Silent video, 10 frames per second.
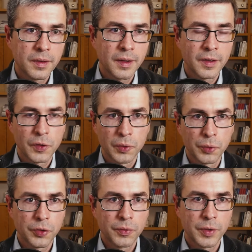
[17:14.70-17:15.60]
a
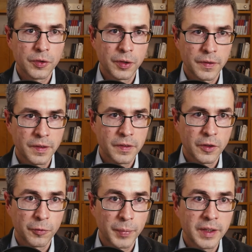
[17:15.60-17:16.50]
solution which consists
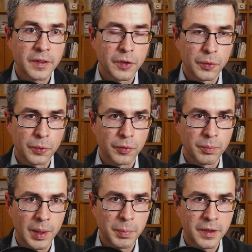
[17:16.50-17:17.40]
of many
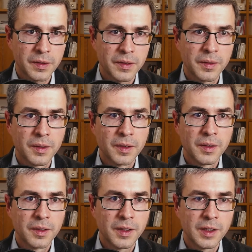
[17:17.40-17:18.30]
solution mappings,
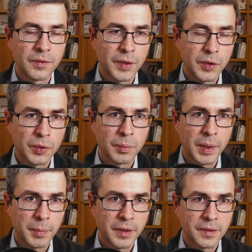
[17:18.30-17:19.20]
individual
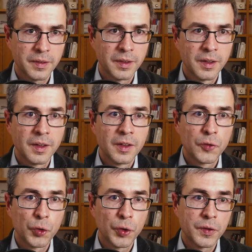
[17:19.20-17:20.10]
mappings,
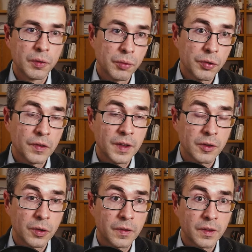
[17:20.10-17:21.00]
to a solution
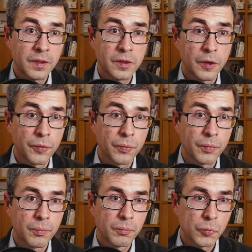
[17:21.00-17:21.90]
that consists of
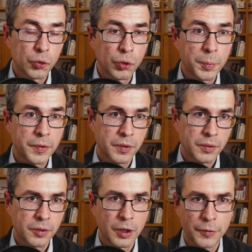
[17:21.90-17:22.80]
groups
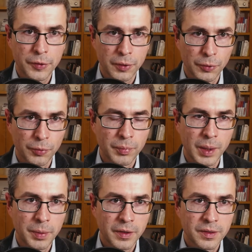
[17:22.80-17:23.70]
of solution
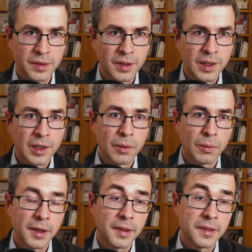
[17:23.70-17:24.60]
mappings,
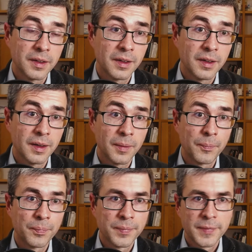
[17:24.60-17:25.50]
where
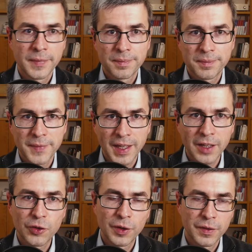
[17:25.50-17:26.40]
the
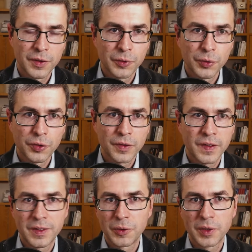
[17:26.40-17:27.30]
actual solutions
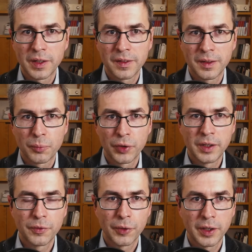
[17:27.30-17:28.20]
that you can then
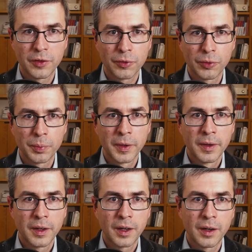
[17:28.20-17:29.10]
print for each group
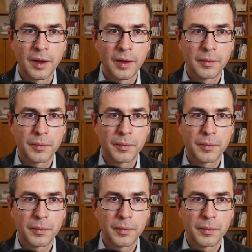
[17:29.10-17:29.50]
are